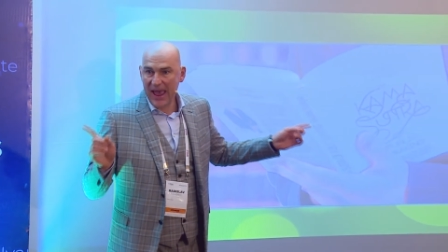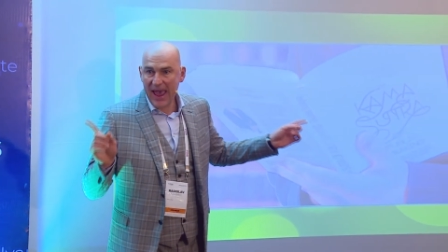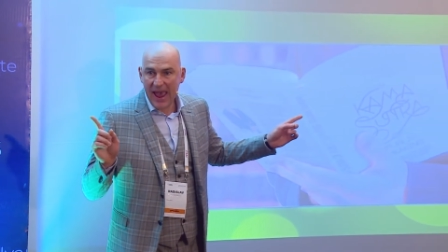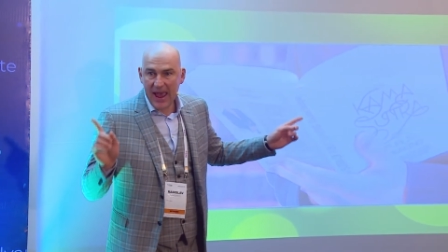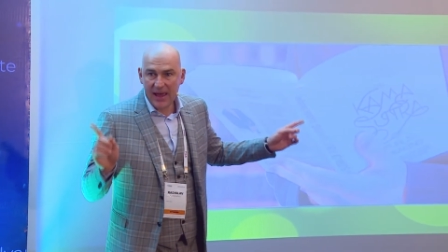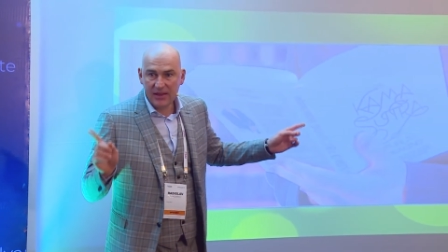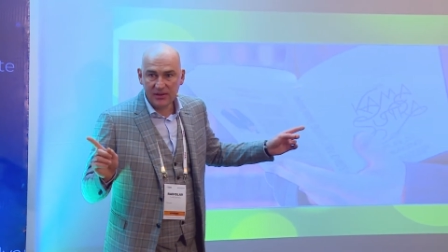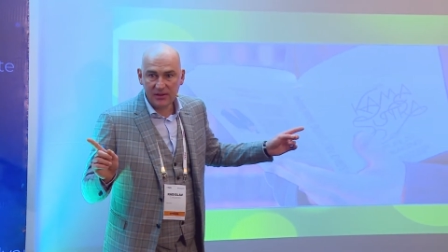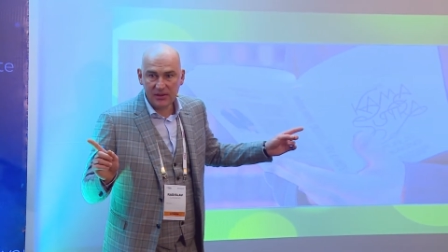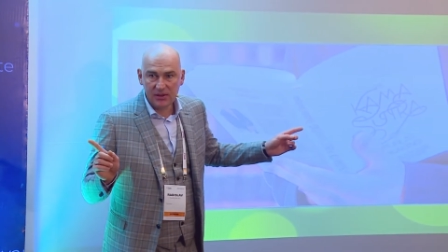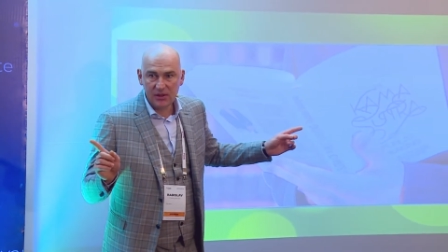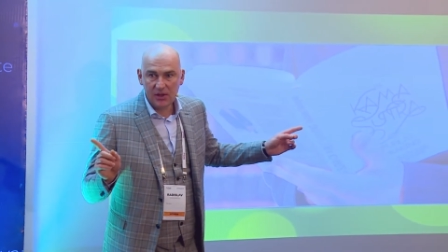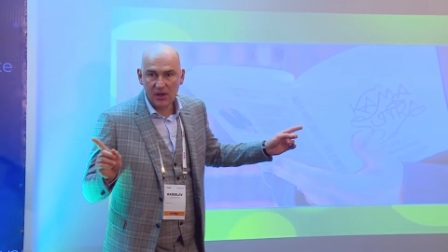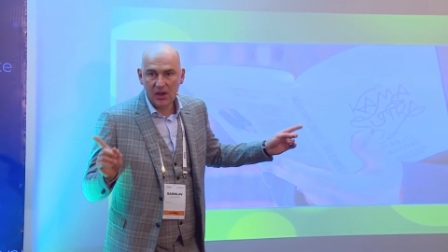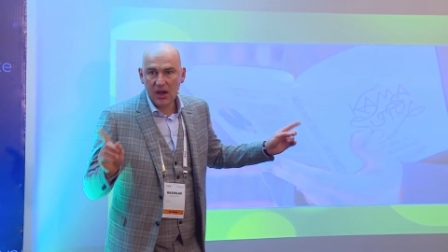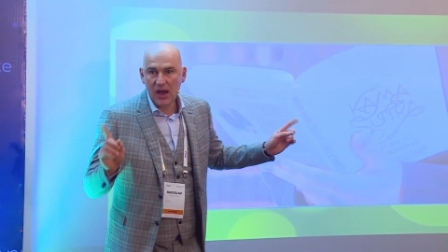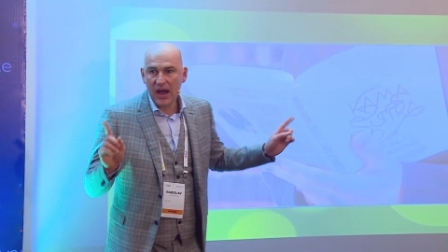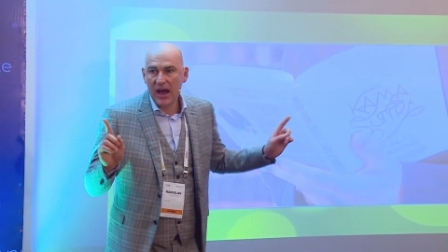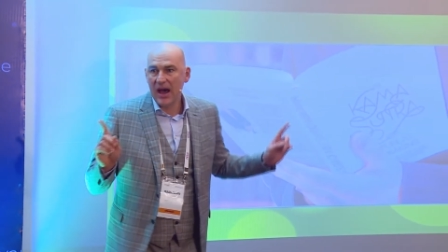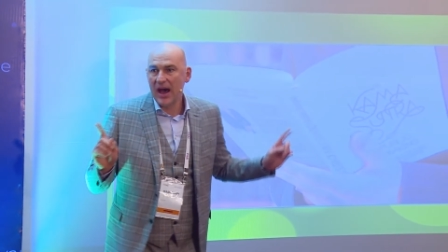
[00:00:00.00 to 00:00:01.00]
and
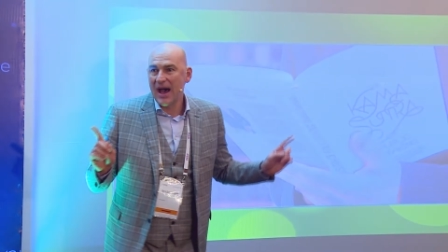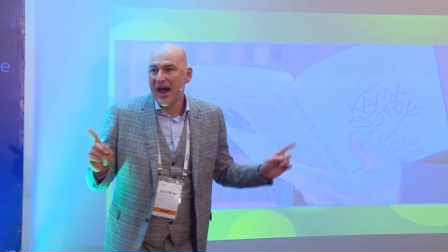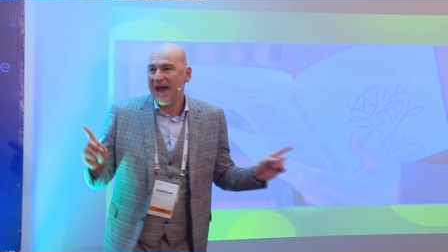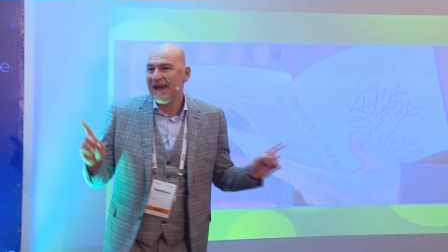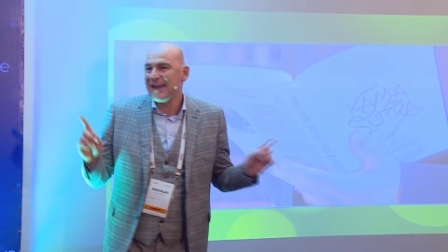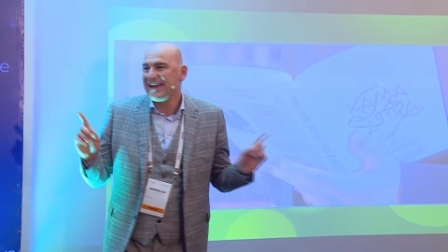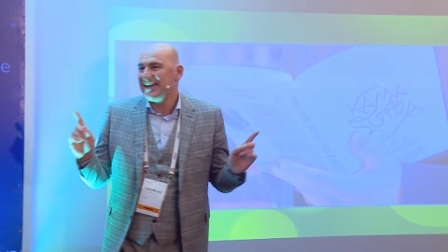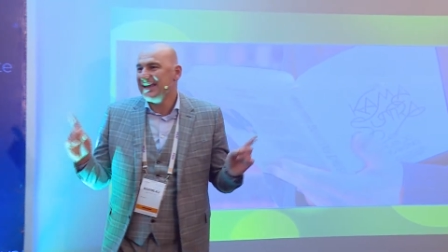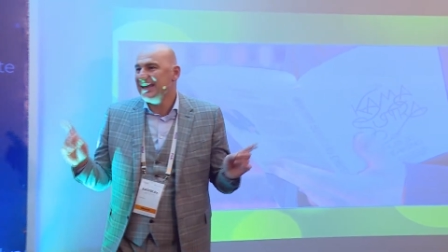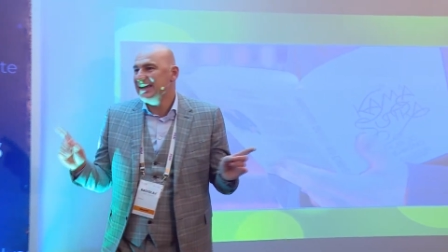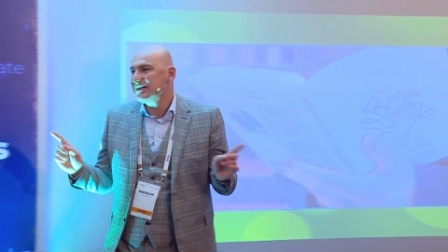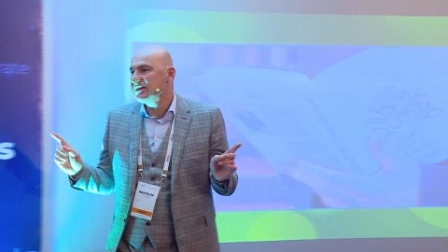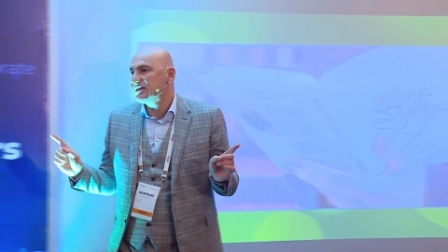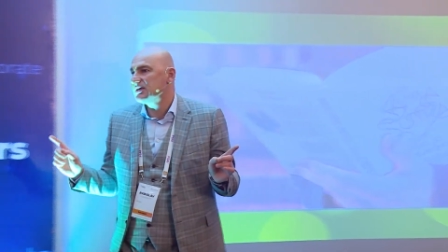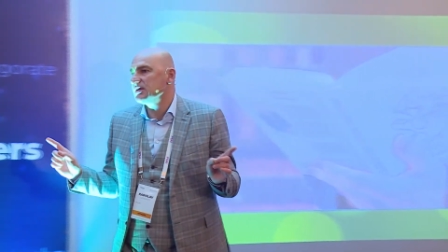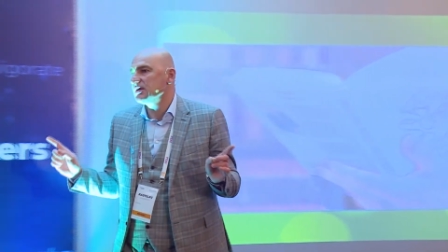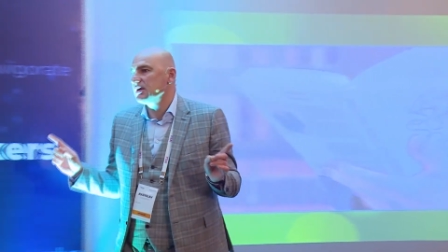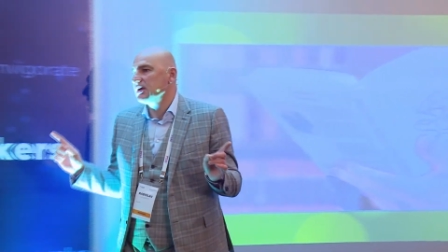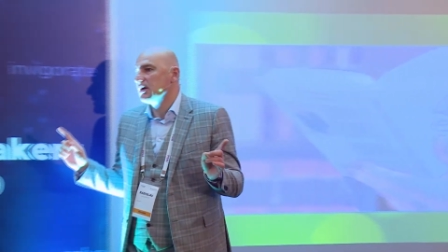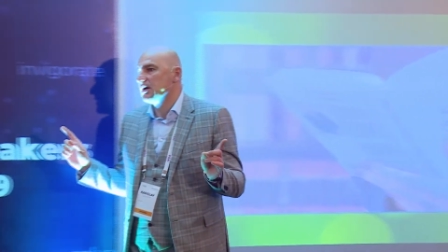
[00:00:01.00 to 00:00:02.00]
uh, it
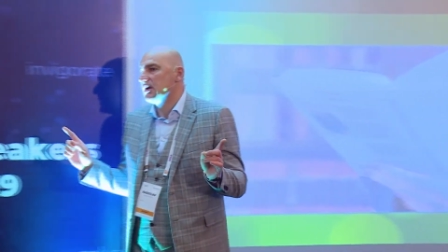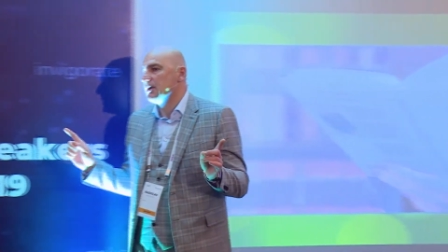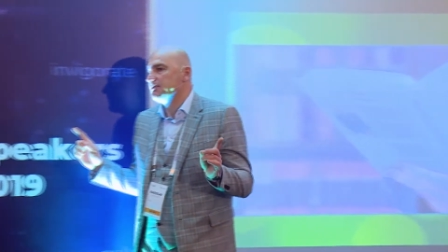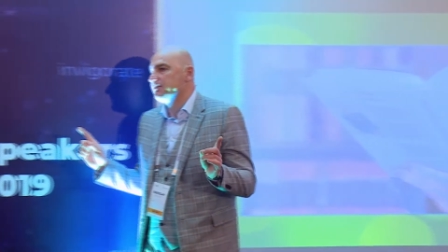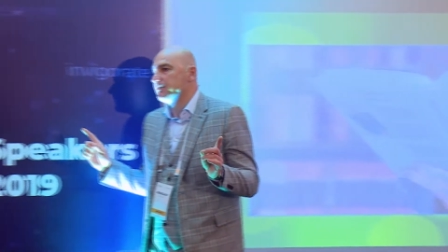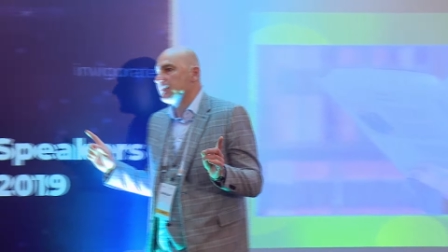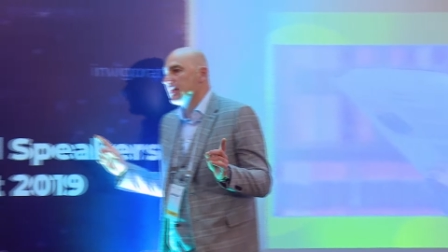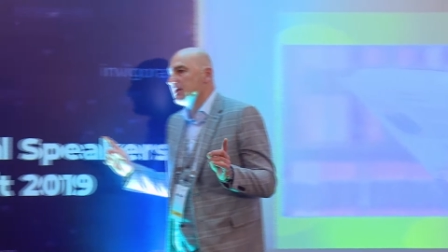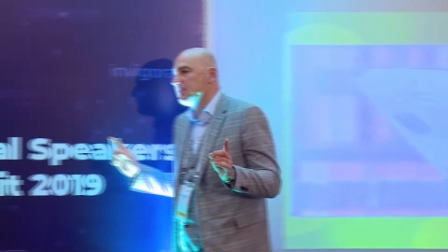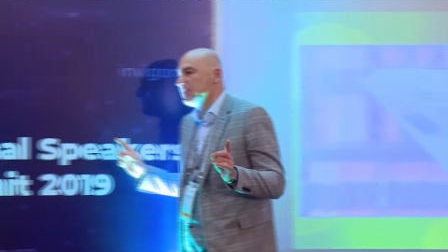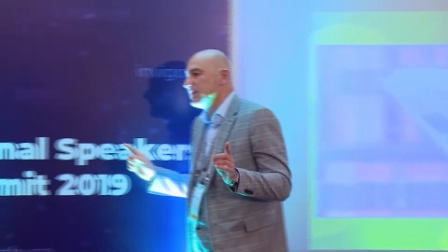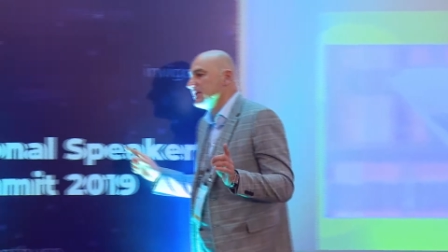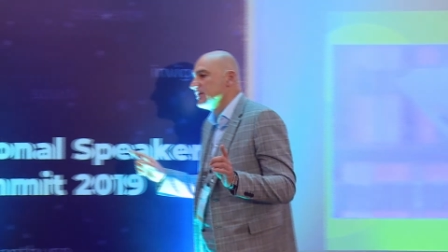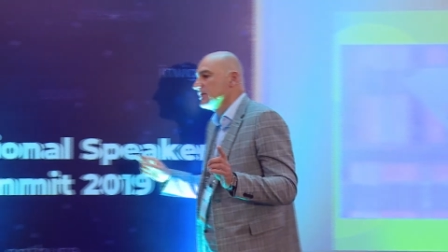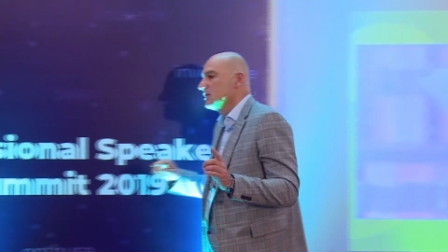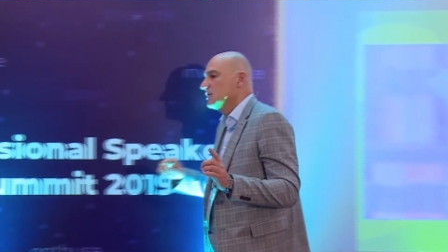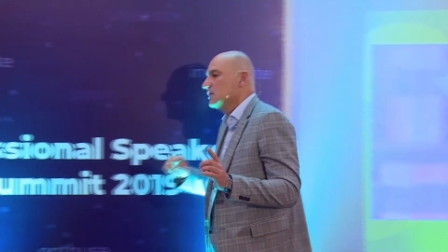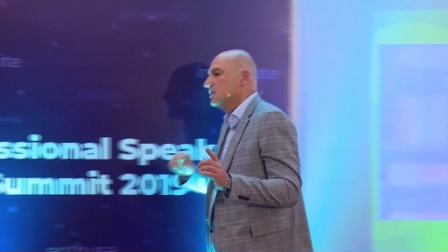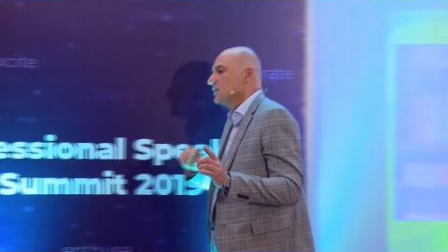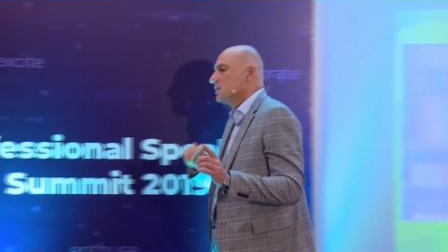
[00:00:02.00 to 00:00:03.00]
um,
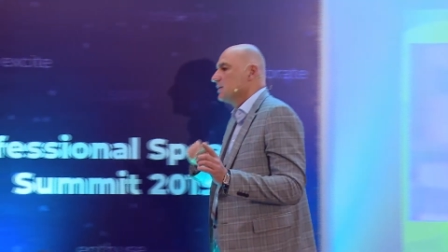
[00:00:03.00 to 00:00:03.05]
been